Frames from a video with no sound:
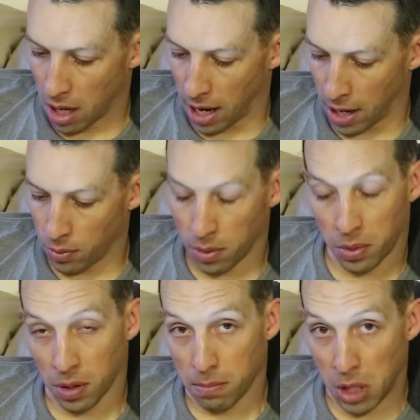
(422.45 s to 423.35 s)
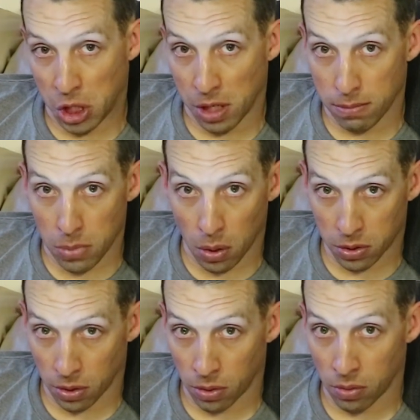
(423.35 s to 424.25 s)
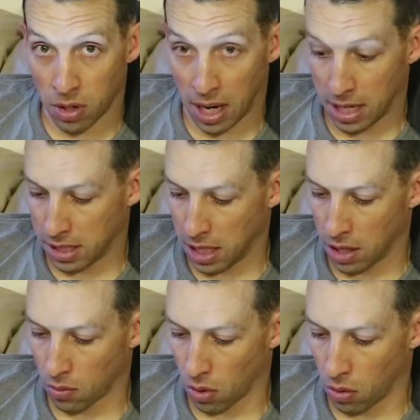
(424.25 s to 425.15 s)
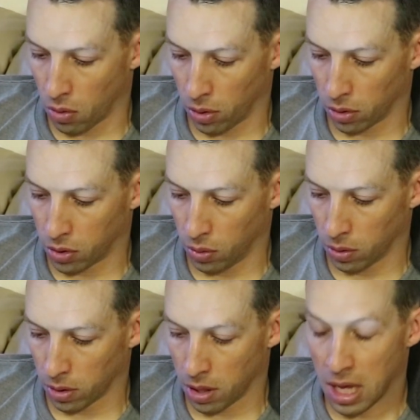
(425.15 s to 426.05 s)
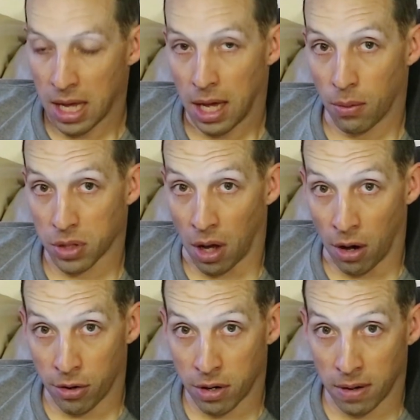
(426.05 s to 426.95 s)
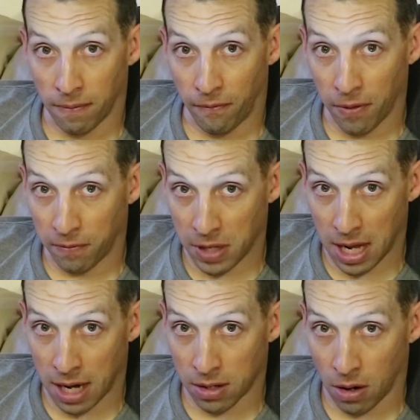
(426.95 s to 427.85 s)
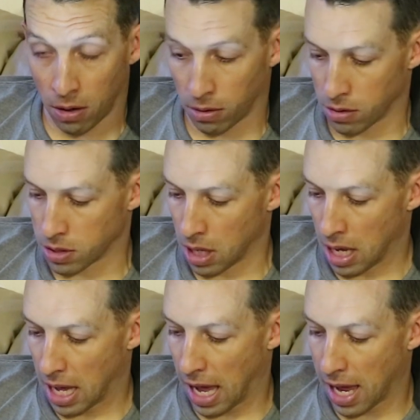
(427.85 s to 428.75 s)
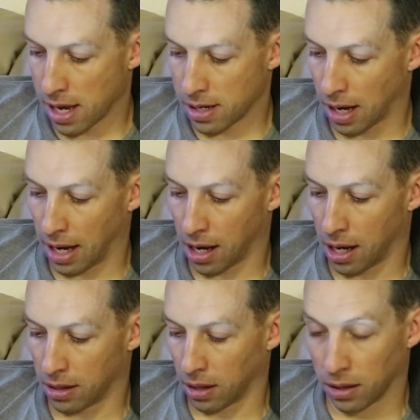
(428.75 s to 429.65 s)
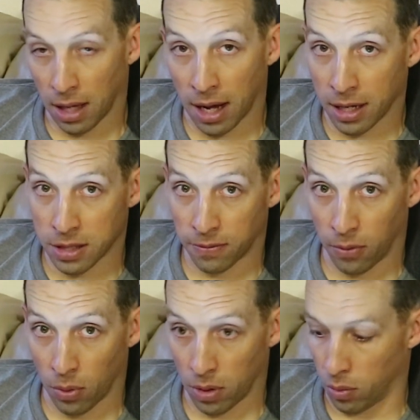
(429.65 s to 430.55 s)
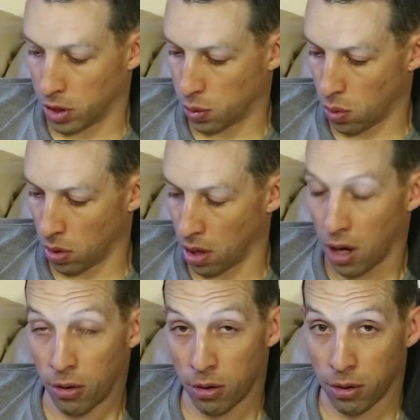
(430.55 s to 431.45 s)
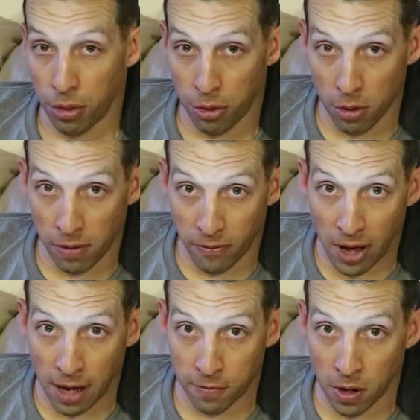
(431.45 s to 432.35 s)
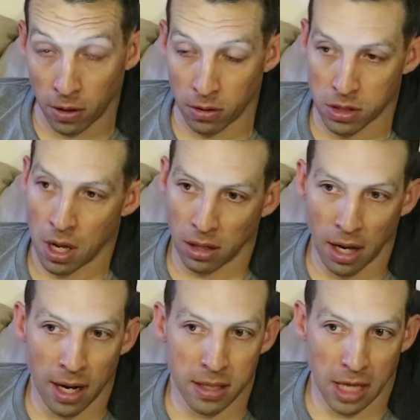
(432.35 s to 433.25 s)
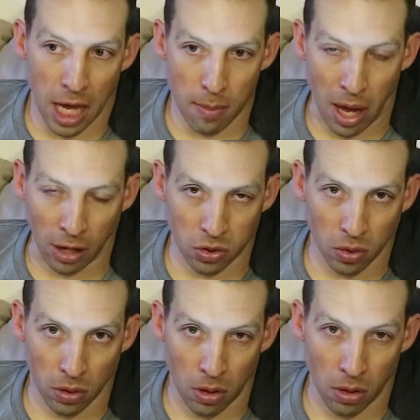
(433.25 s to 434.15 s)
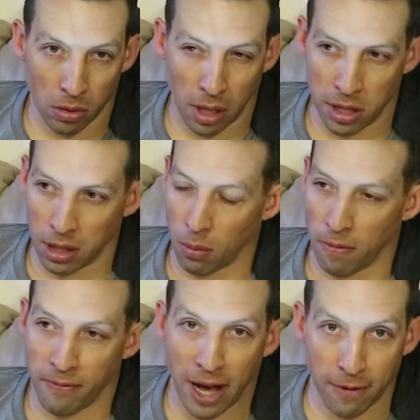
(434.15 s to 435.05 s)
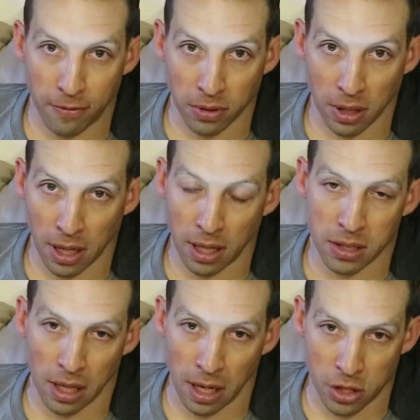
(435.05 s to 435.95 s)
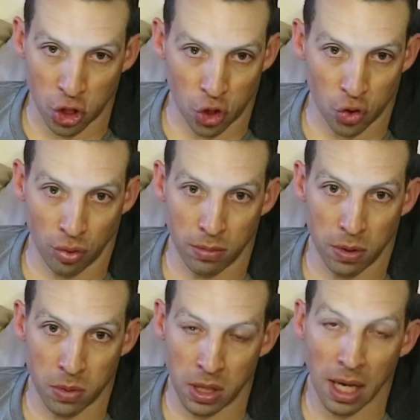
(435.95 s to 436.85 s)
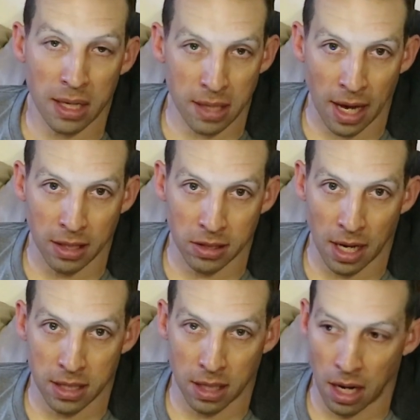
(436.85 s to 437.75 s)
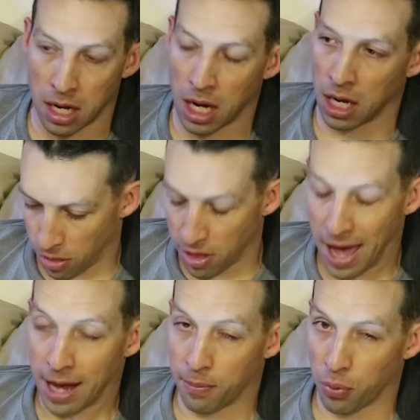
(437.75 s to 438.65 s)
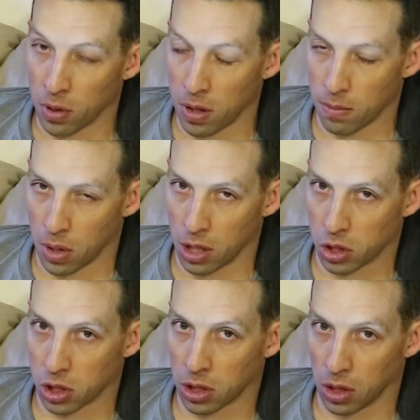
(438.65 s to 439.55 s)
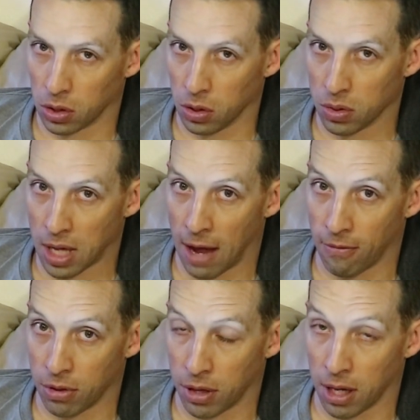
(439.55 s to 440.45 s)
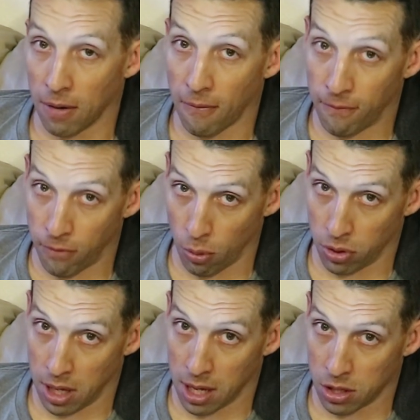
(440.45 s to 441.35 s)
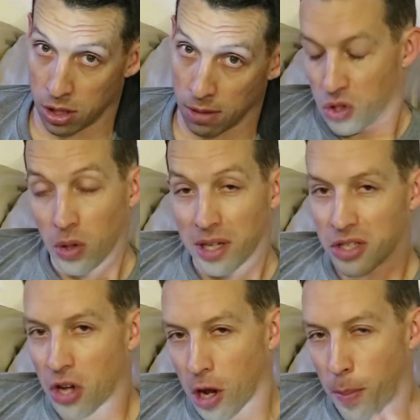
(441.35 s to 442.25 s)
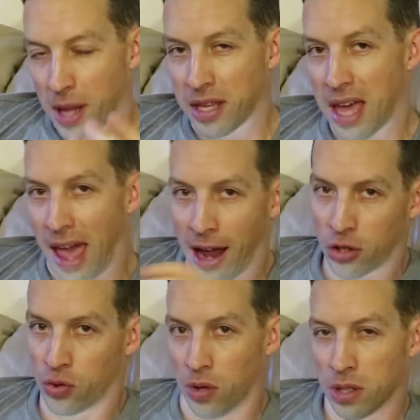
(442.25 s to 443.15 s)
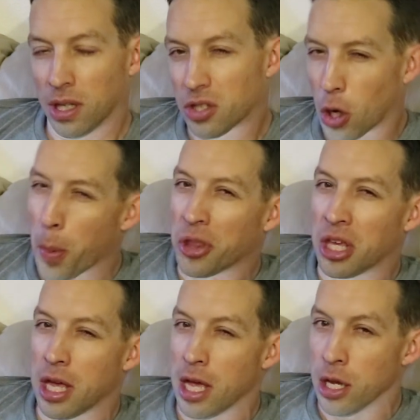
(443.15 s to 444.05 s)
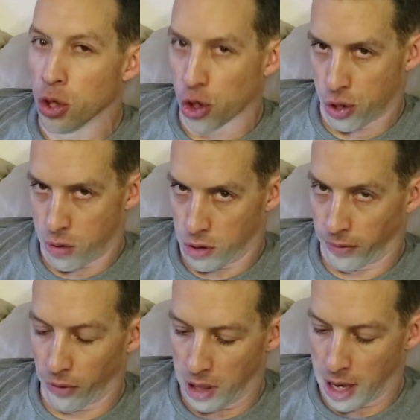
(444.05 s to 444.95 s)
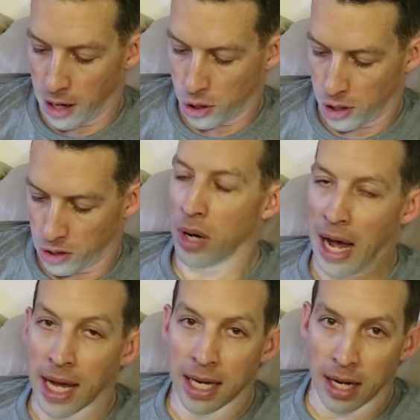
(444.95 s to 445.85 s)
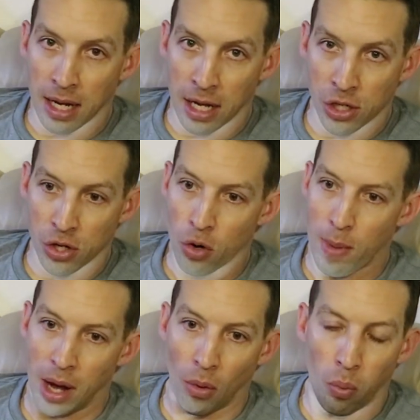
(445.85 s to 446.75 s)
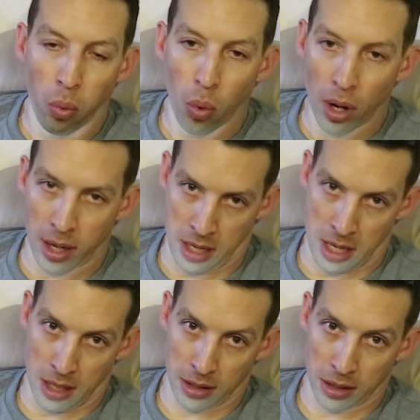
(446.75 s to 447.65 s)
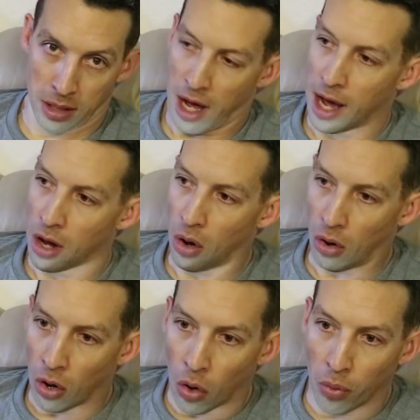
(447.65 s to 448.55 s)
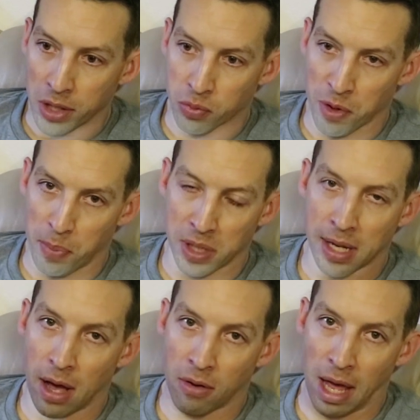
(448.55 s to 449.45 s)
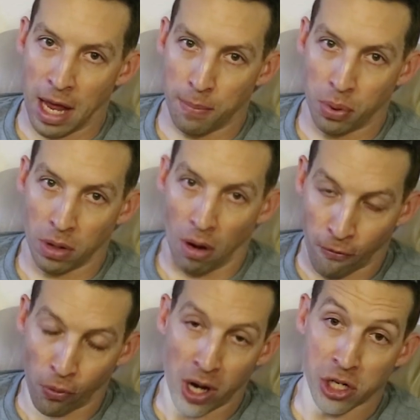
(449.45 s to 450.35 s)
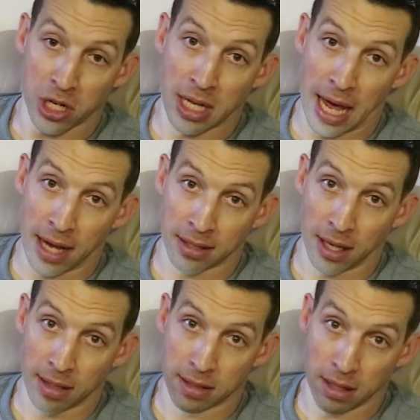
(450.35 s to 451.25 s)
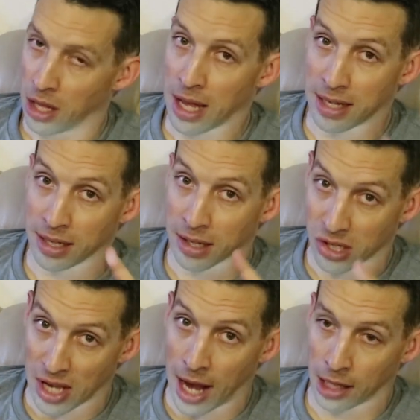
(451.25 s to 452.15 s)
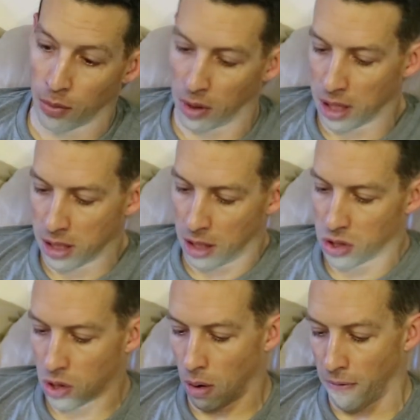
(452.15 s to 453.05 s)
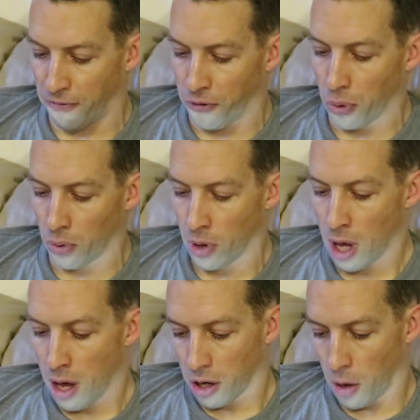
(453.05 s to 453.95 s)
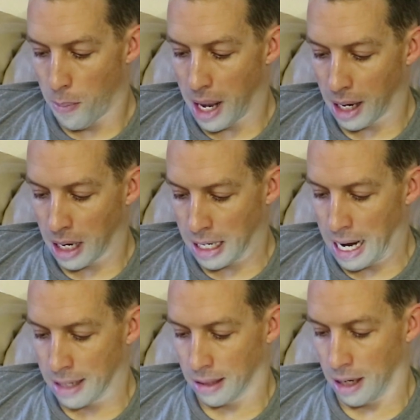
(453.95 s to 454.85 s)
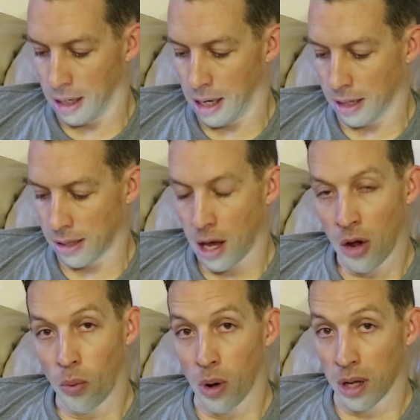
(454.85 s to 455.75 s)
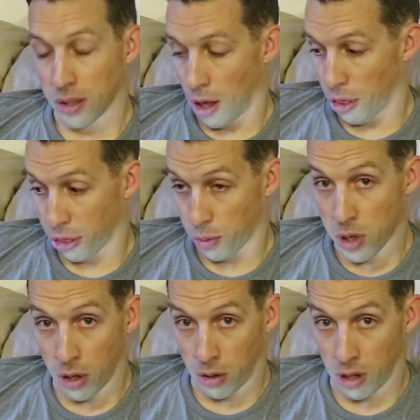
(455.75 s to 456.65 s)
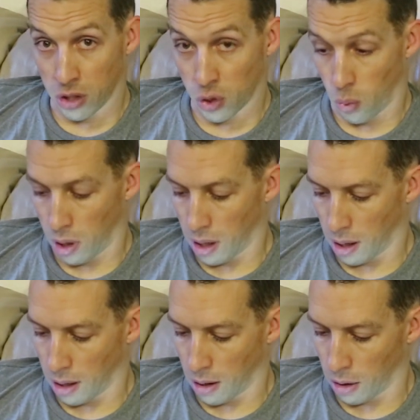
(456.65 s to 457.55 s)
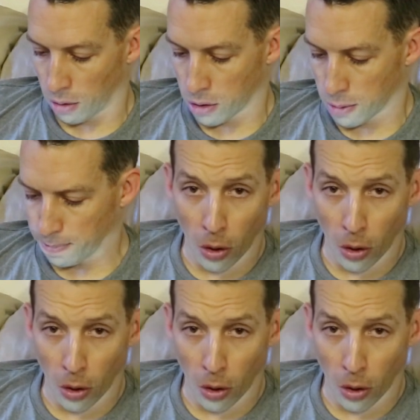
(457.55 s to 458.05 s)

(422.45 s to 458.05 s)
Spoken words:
I went with a Mishimoto 19-row oil cooler. It was $158. And I got the lines for it, which were $135. The lines came extra long. I think they were 5-foot lines, and I just trimmed them to the exact size that I need. That pretty much concludes everything for the engine. So let's talk about the extras. Let's talk about the insurance for the engine. When I get an engine, no matter what it is, I always rip it down and put fresh gaskets, and that's exactly what I did. So a full Cometic gasket kit was $329.